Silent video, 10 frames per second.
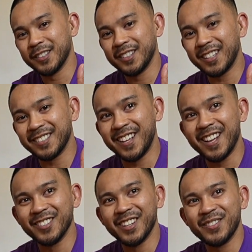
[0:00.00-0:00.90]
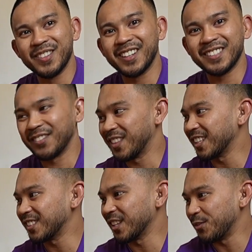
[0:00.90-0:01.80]
That's done.
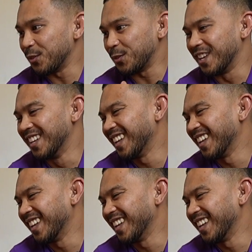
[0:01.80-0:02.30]
If you feel